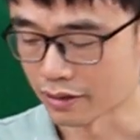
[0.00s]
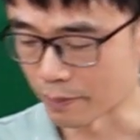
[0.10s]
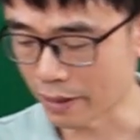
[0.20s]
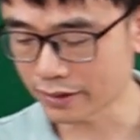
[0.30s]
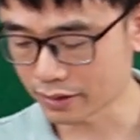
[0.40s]

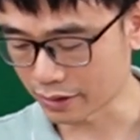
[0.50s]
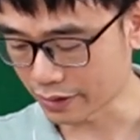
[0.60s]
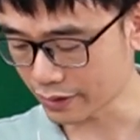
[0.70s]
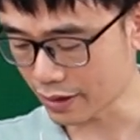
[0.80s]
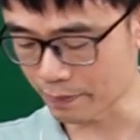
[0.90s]
The, mass, the
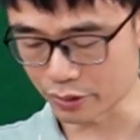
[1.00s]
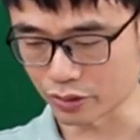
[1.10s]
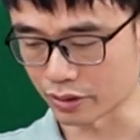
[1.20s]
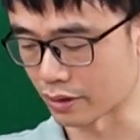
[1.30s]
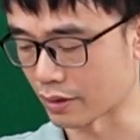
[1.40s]
distance
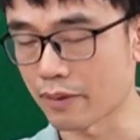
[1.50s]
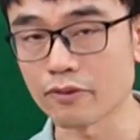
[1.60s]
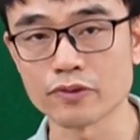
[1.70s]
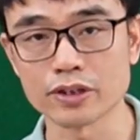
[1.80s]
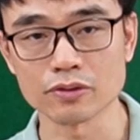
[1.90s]
between the
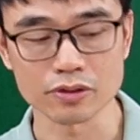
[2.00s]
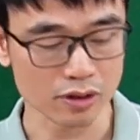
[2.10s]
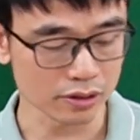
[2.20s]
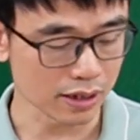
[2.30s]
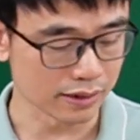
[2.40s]
network video
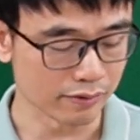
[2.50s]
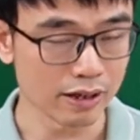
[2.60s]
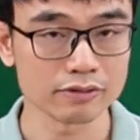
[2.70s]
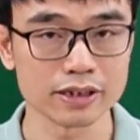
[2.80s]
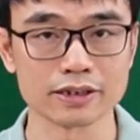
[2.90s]
recorder and the
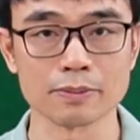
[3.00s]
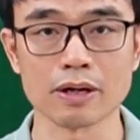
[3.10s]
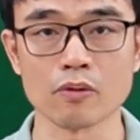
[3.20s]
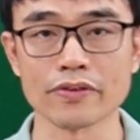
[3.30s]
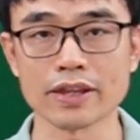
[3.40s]
router is
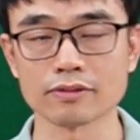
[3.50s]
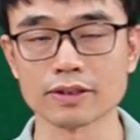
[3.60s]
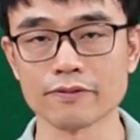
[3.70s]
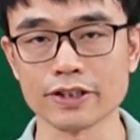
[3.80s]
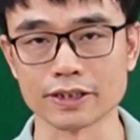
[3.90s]
about
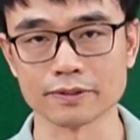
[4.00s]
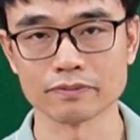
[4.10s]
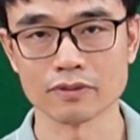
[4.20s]
1000 feet.